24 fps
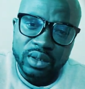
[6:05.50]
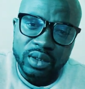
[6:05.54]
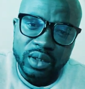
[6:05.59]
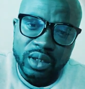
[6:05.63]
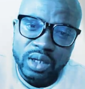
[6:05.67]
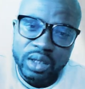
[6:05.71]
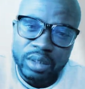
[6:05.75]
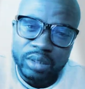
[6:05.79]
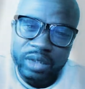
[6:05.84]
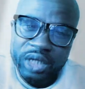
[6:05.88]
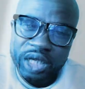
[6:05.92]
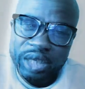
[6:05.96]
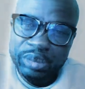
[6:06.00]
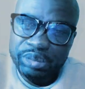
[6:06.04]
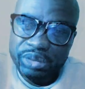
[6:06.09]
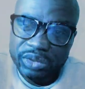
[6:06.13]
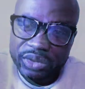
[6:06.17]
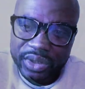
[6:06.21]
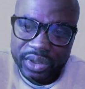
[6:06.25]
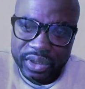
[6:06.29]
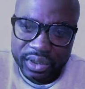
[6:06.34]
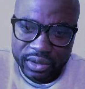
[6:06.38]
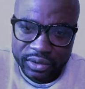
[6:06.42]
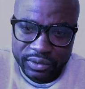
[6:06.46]
I'm not
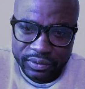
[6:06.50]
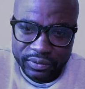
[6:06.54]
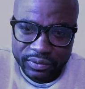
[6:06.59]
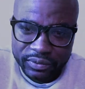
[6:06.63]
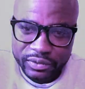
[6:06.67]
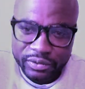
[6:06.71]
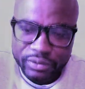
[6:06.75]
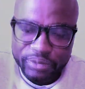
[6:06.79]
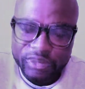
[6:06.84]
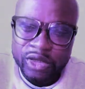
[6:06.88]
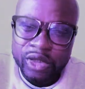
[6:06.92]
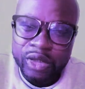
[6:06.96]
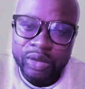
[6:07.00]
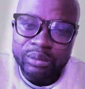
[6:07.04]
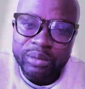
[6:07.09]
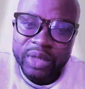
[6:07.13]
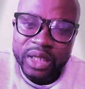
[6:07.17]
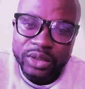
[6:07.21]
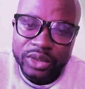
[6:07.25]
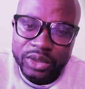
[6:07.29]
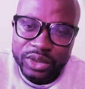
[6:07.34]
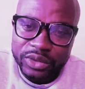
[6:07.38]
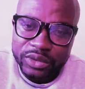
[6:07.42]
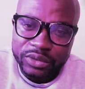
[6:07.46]
pussy, but my
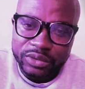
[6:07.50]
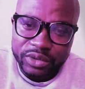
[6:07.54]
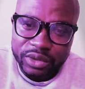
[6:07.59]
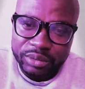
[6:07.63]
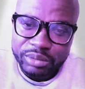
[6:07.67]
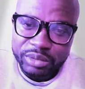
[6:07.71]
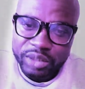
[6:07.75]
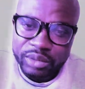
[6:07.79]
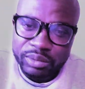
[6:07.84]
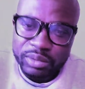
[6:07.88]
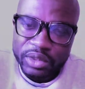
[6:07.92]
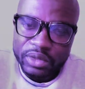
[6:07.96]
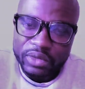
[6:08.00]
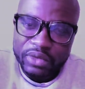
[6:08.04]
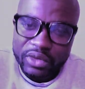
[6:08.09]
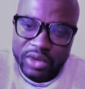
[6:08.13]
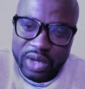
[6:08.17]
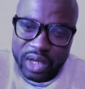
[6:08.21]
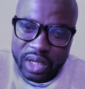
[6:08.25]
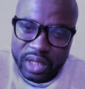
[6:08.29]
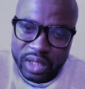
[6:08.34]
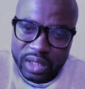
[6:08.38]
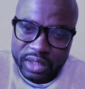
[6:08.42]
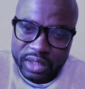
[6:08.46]
children make me cry